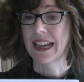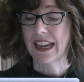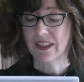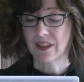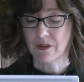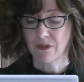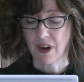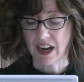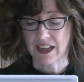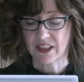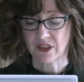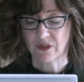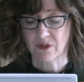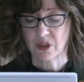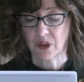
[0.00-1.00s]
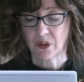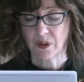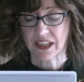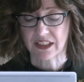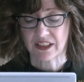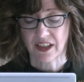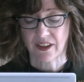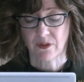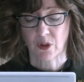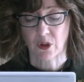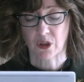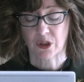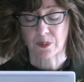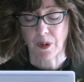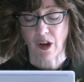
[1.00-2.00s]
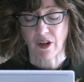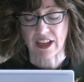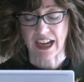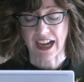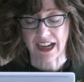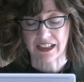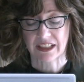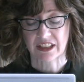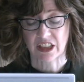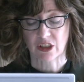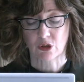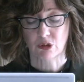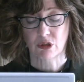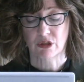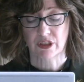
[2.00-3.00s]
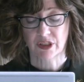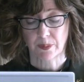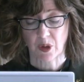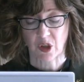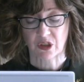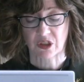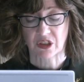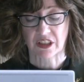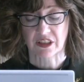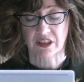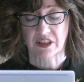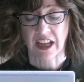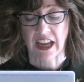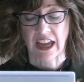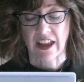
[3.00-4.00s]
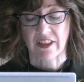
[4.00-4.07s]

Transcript: and the rise of new and diverse Māori architectural responses